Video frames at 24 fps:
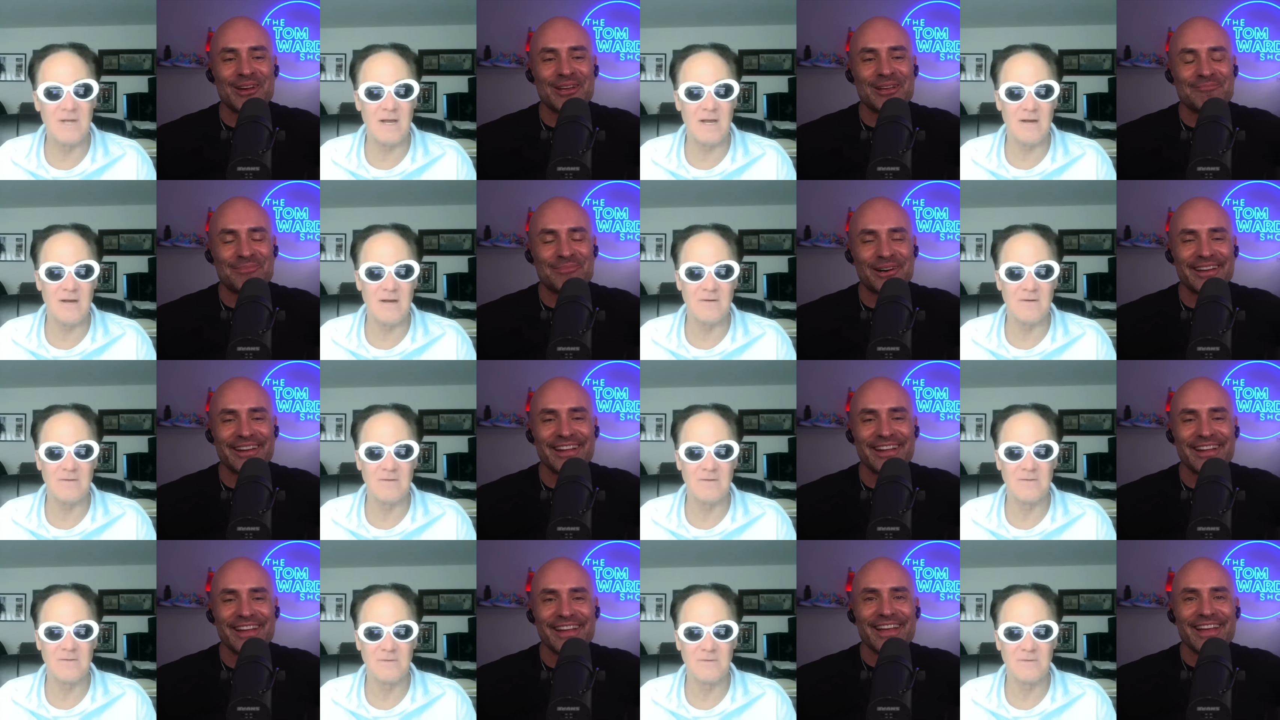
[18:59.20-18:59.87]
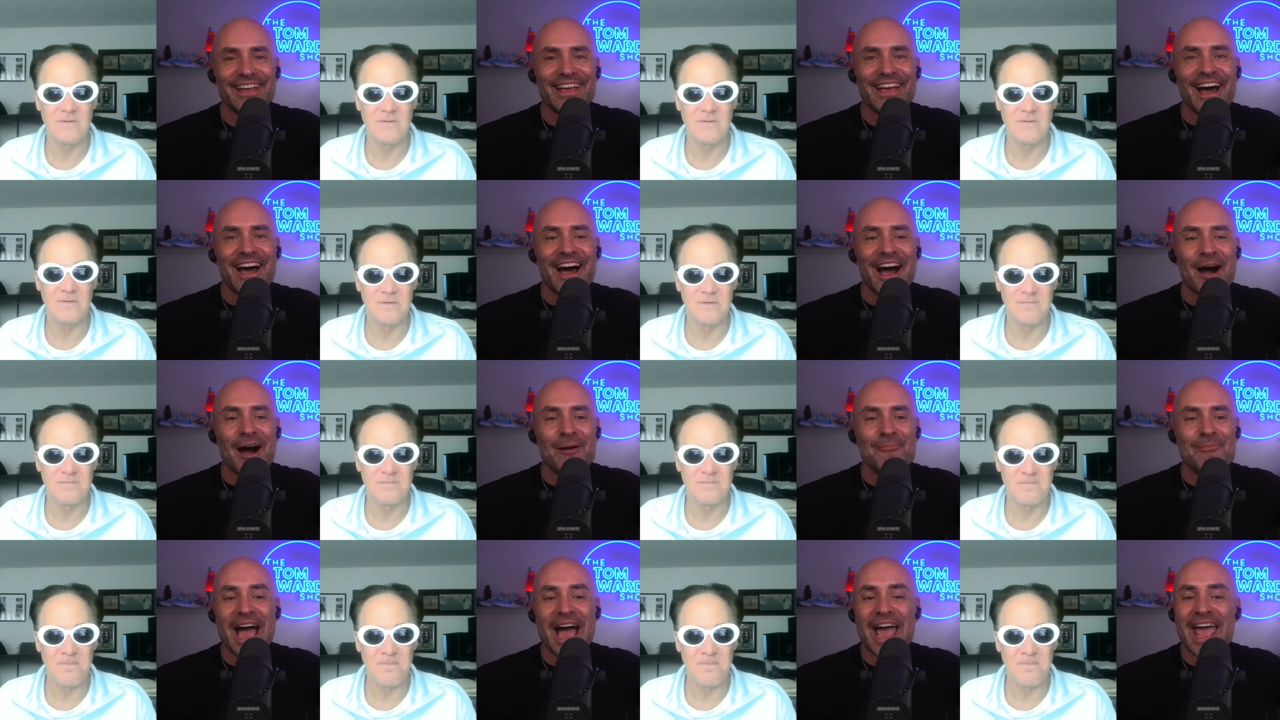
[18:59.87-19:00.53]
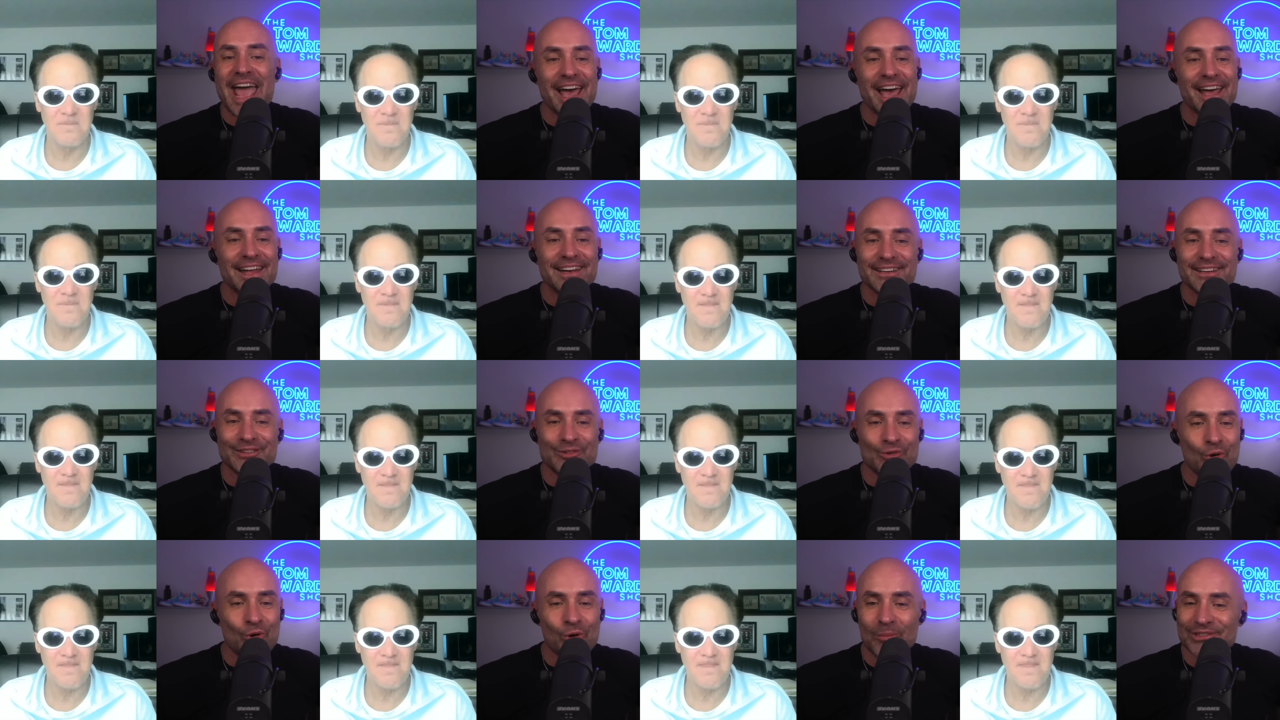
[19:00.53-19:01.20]
Speaker 1: No. But, um, I had
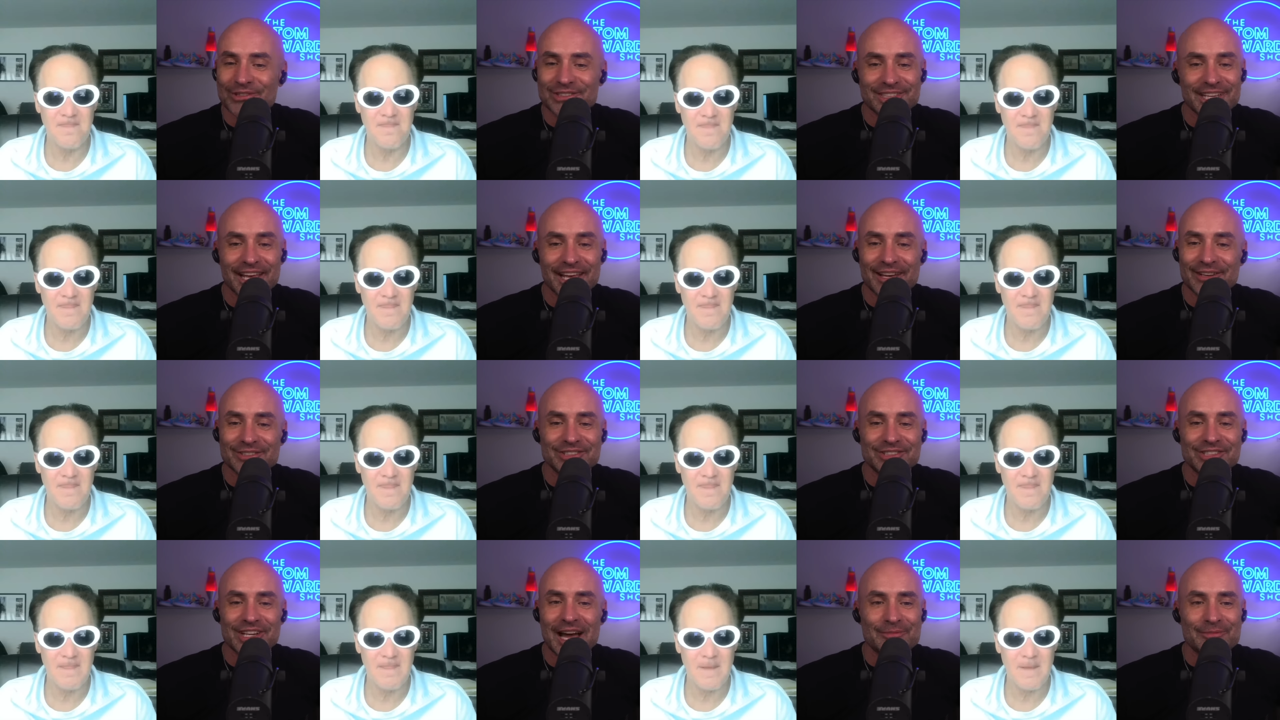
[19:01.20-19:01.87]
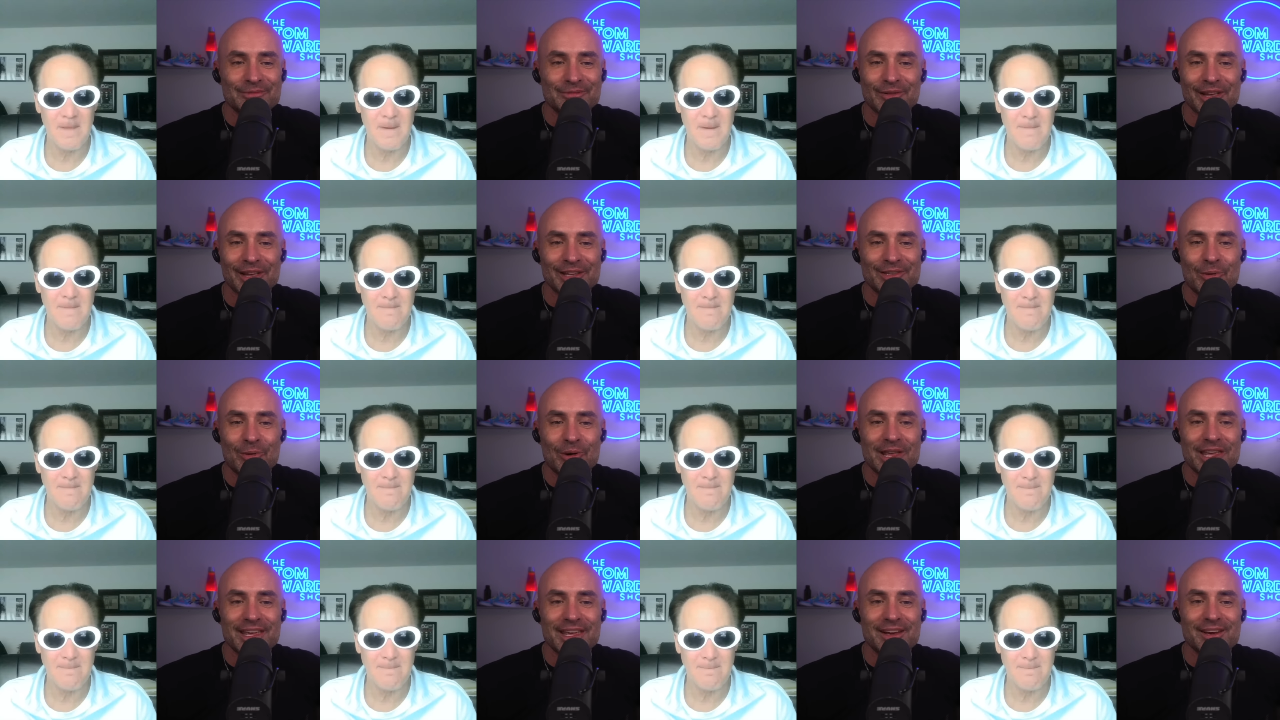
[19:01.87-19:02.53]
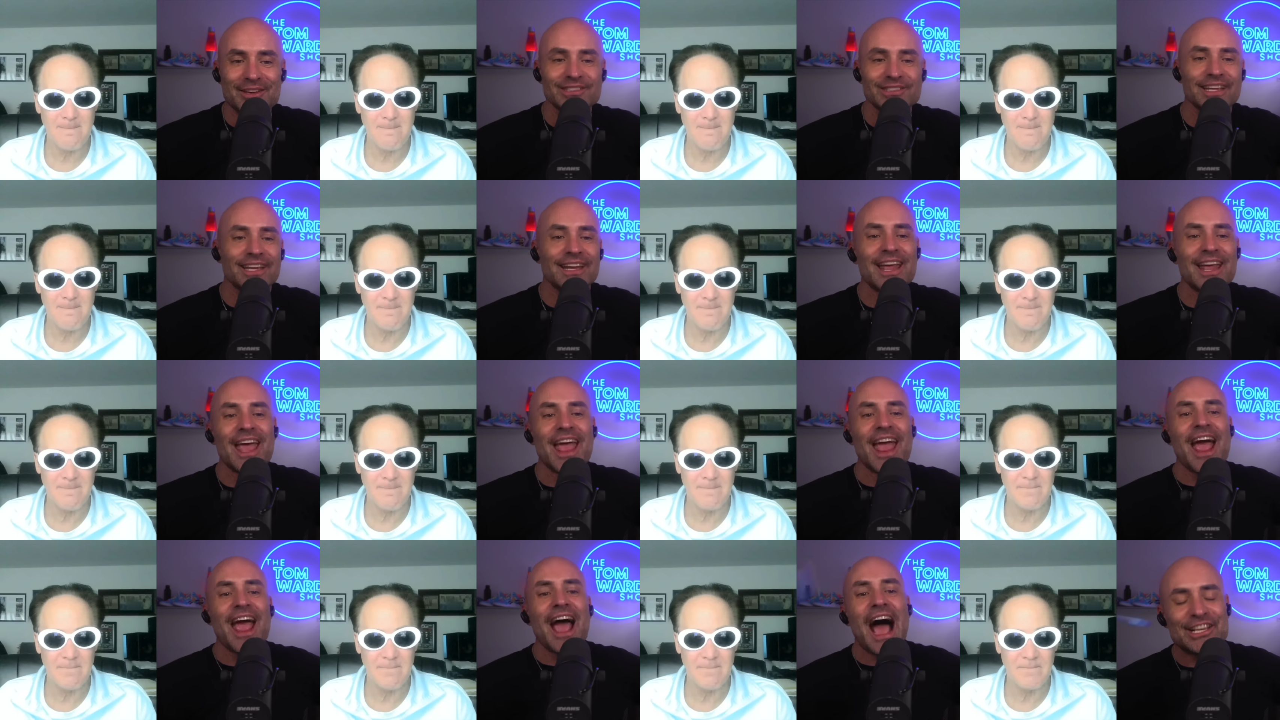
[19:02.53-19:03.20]
normal sales jobs for like twenty years, and
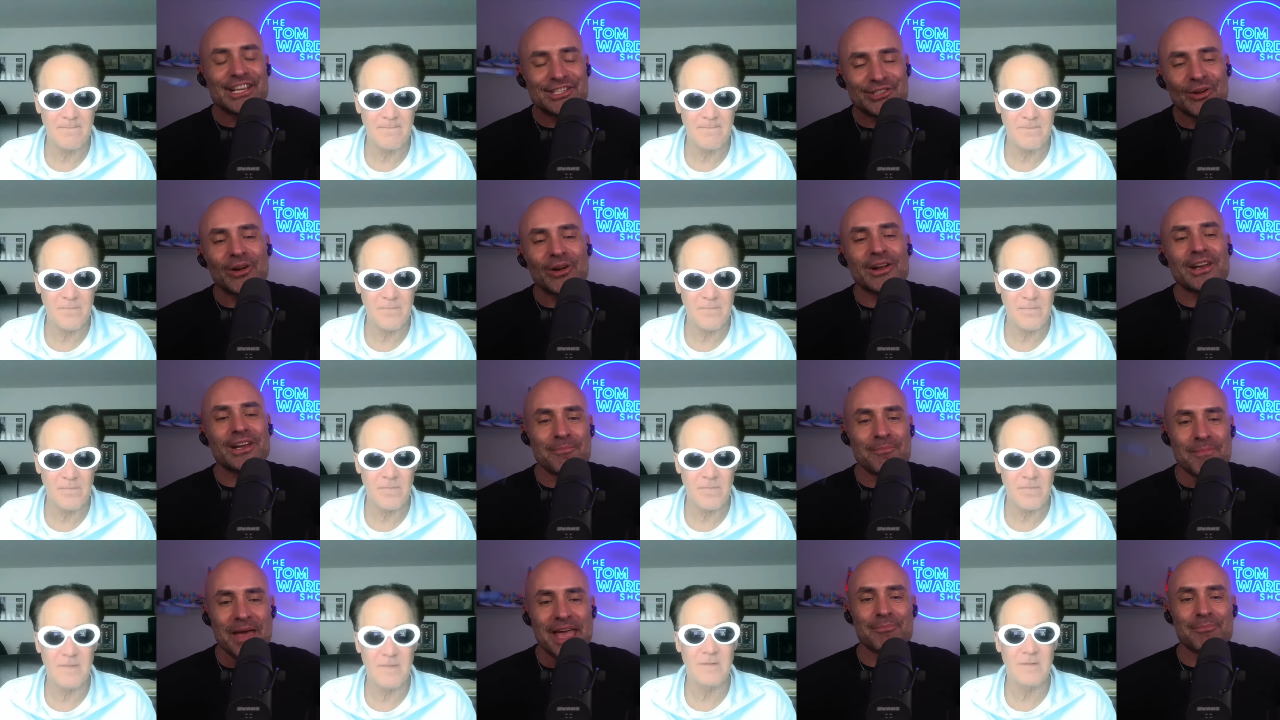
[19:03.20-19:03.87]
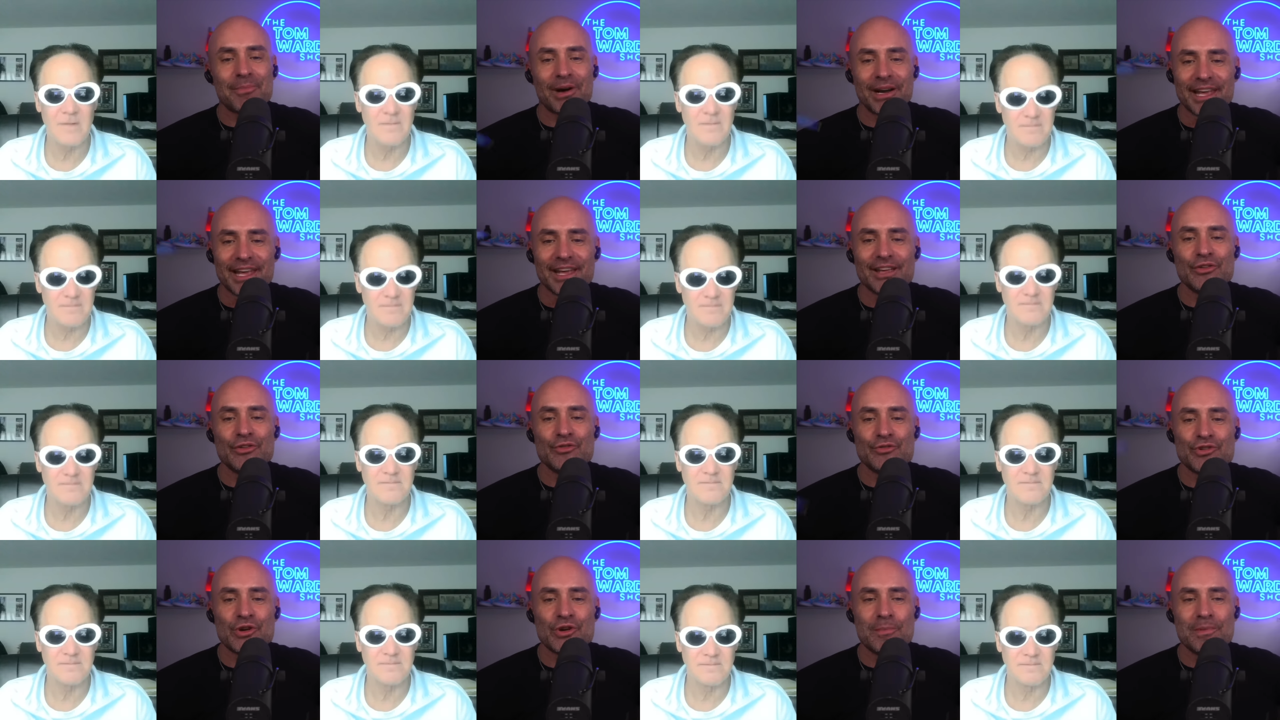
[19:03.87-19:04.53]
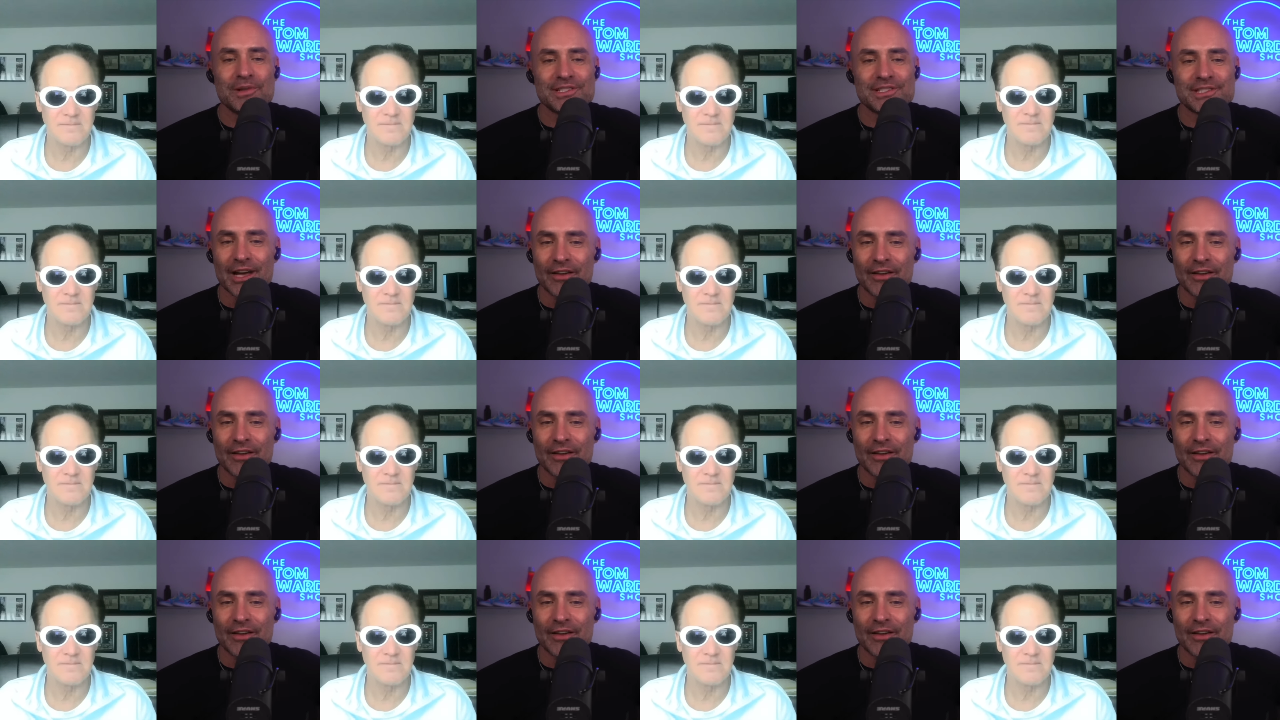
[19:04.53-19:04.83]
I started to make money at YouTube and stuff. I've